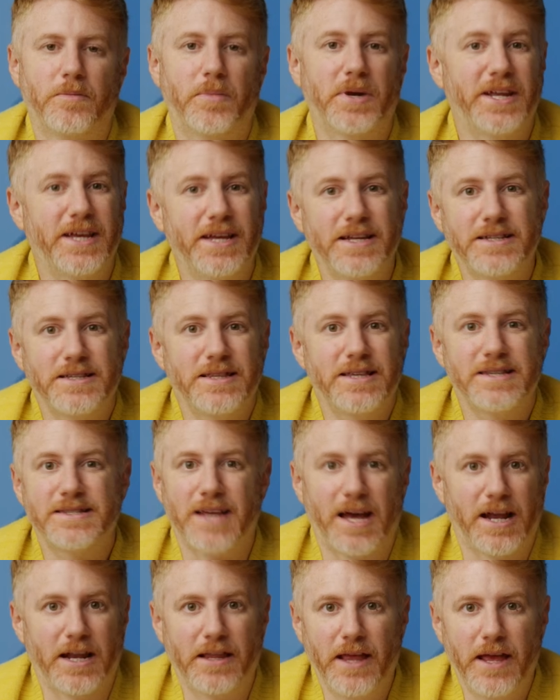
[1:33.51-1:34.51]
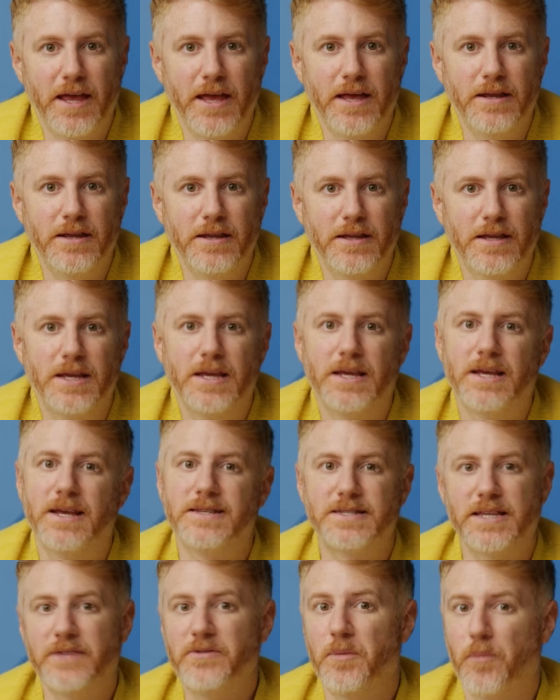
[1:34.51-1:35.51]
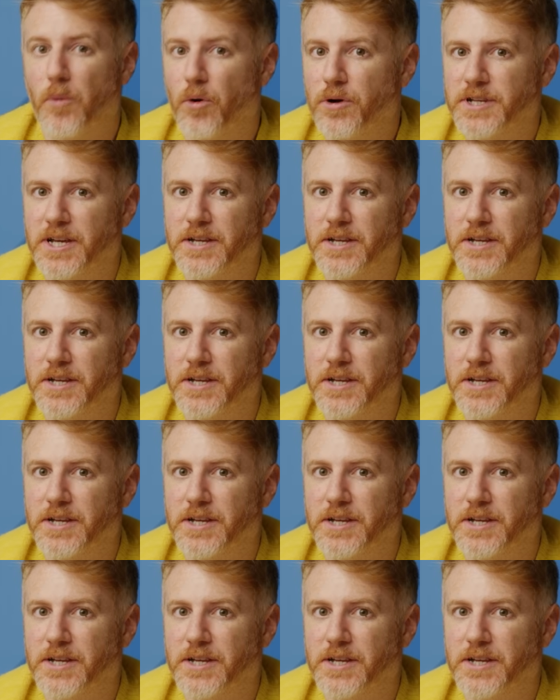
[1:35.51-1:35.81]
But a hit to the side of the head is even more